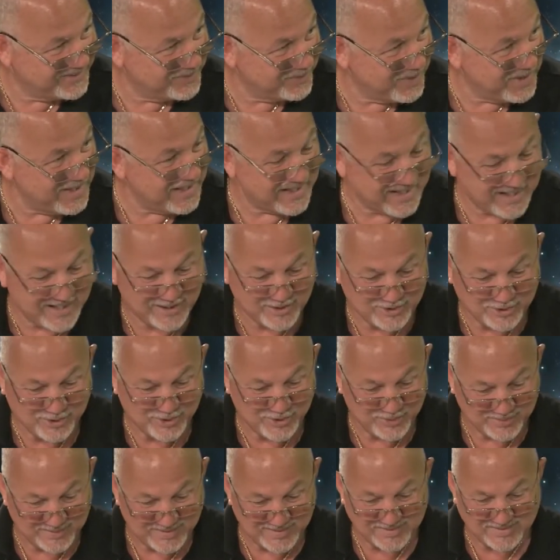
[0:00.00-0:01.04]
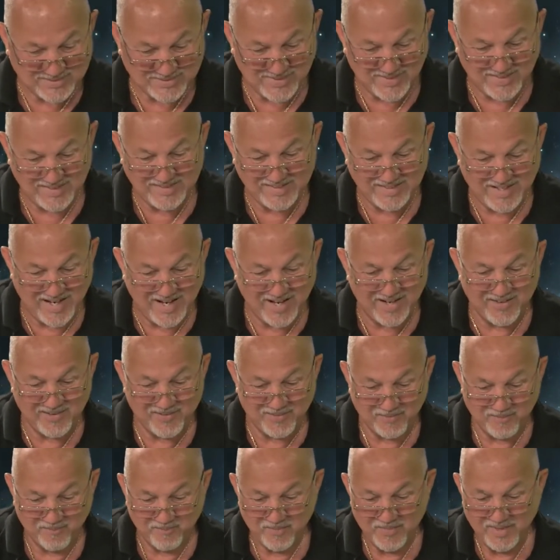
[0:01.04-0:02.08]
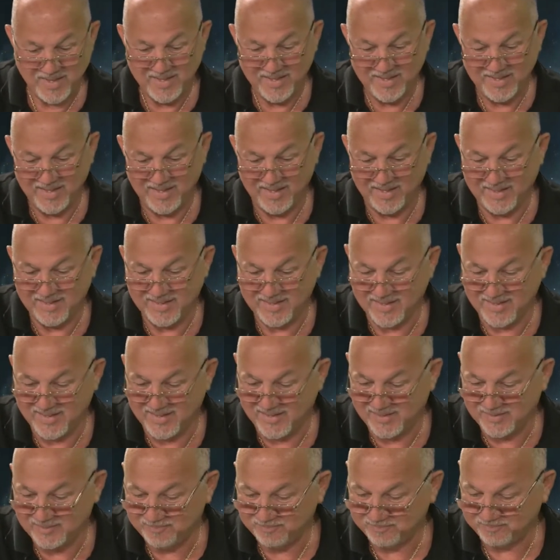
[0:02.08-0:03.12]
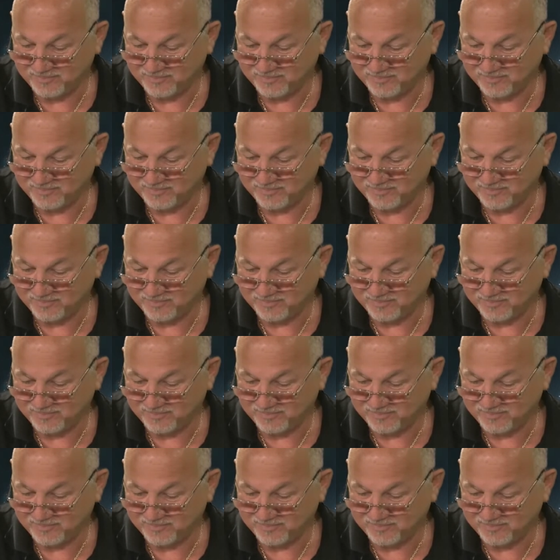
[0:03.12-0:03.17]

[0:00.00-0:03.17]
we can't shoot this thing down, and uh,